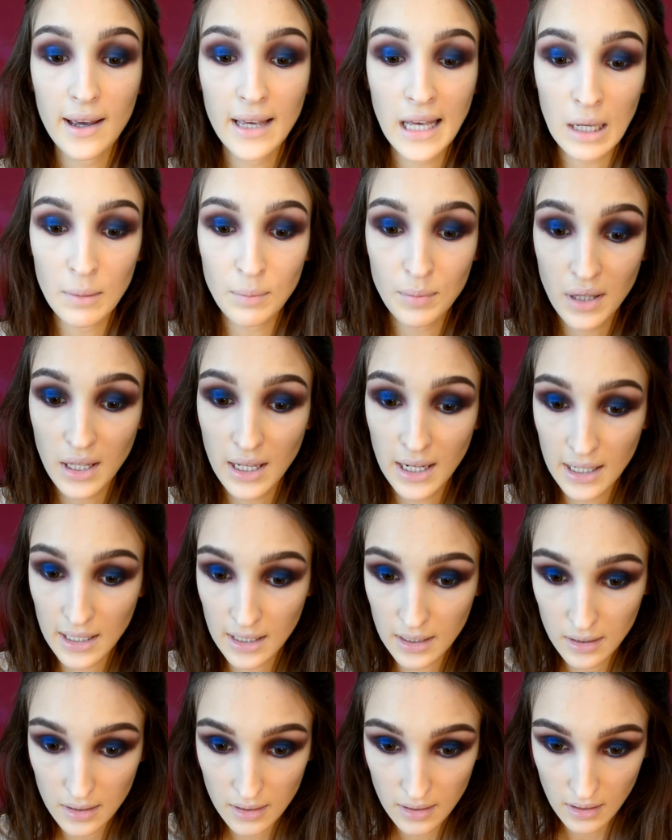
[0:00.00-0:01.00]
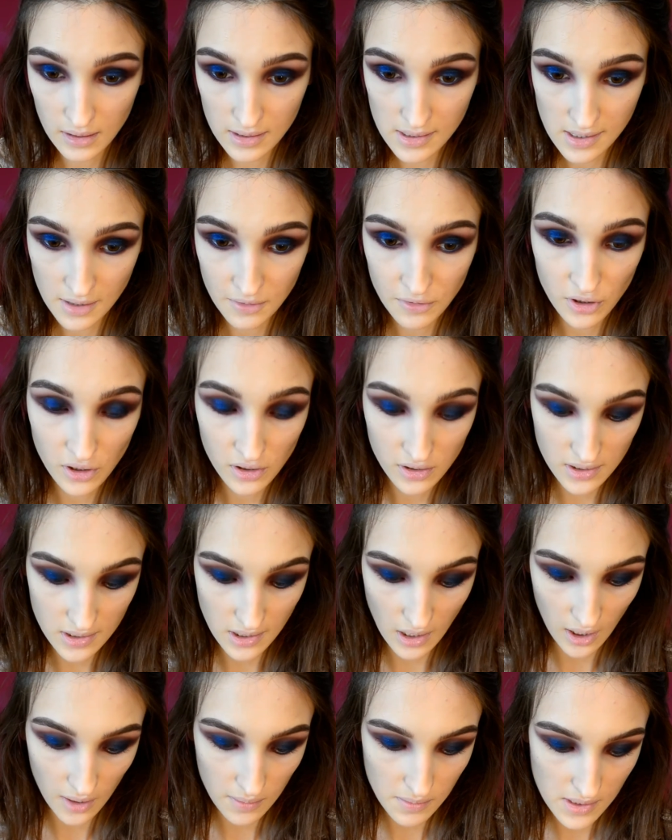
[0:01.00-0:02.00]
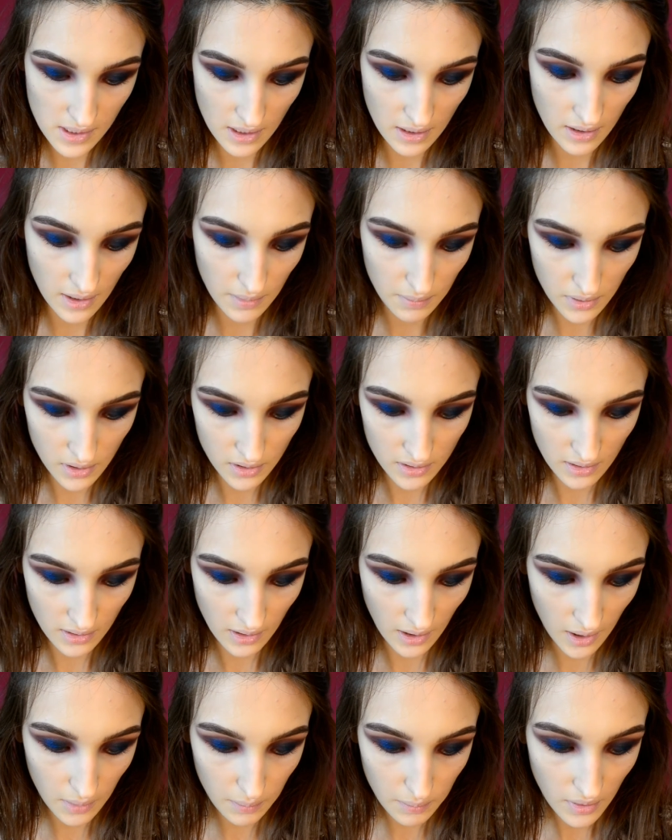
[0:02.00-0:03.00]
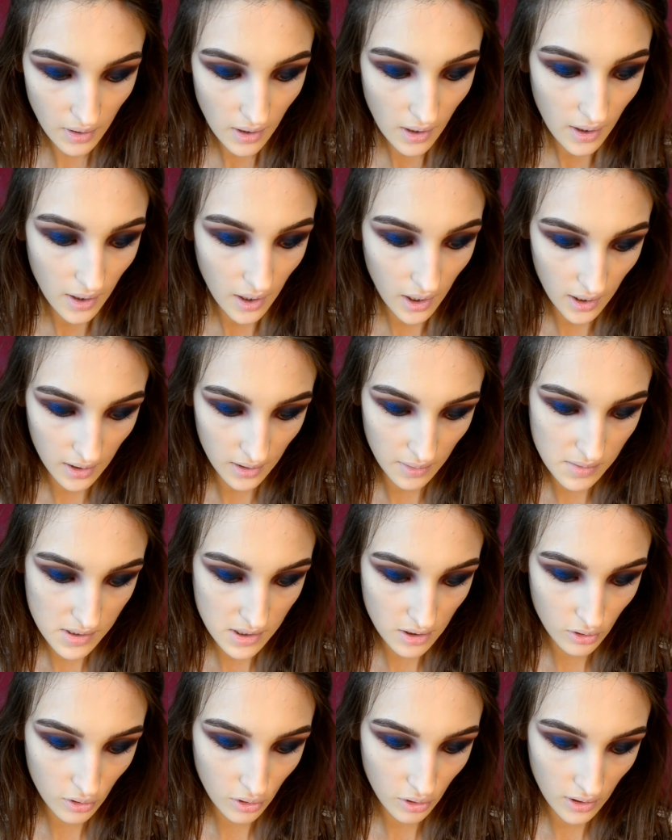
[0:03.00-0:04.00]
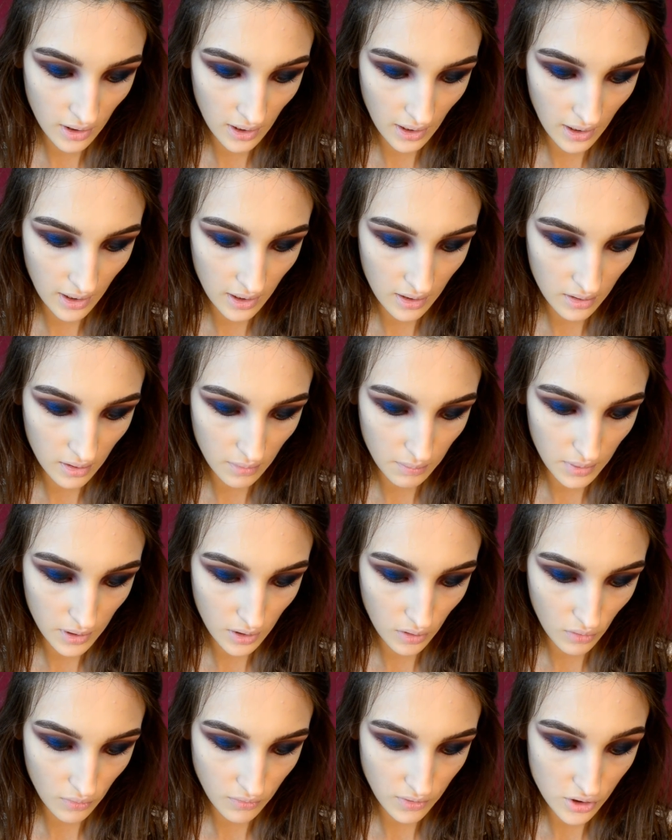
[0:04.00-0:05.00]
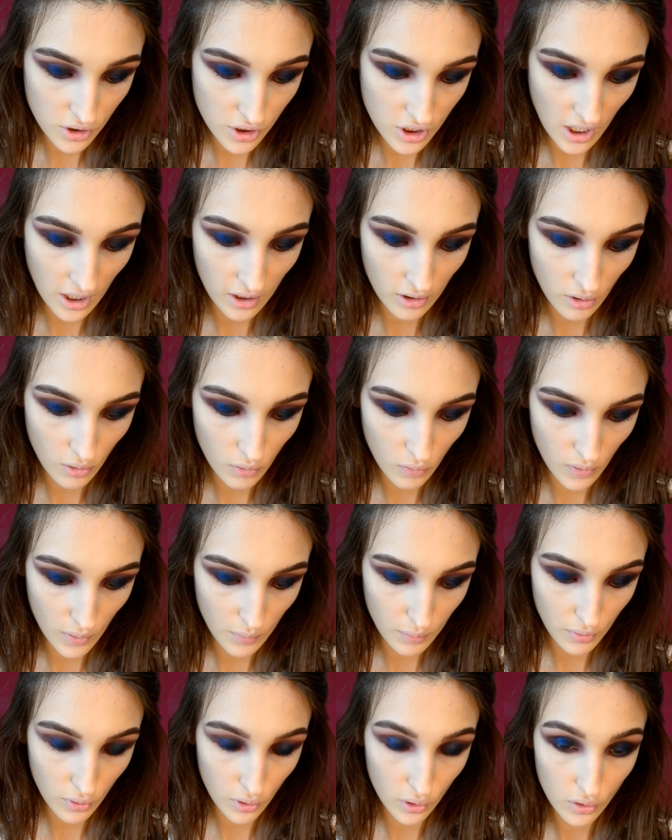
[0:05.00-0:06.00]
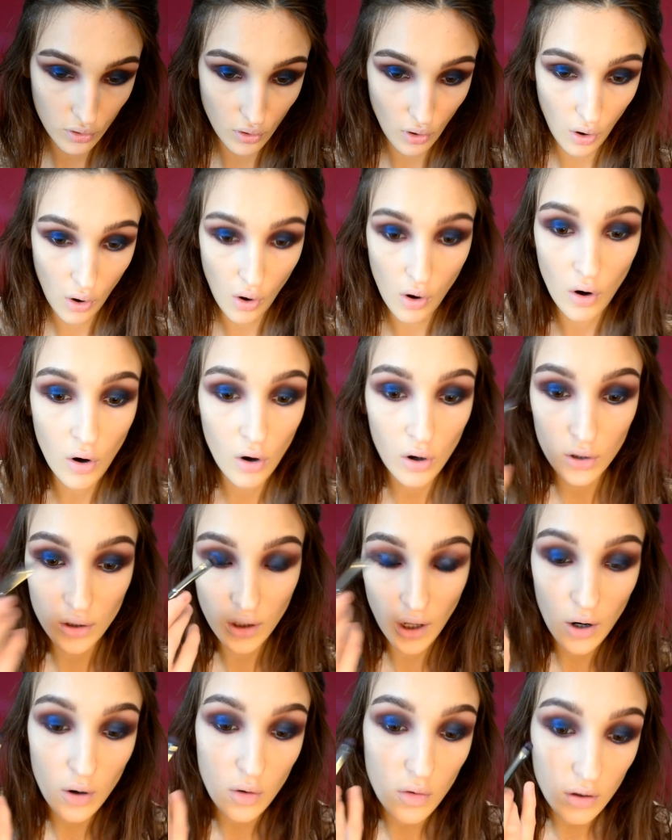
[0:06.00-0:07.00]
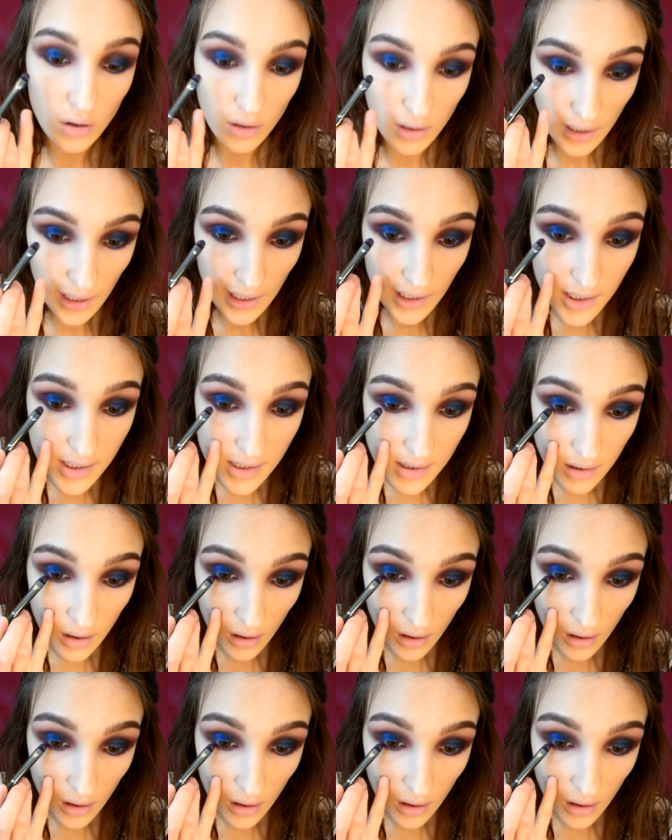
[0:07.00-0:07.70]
applied it several times and I build it up, and I'm still gonna add a bit of the shadow we put on our lids.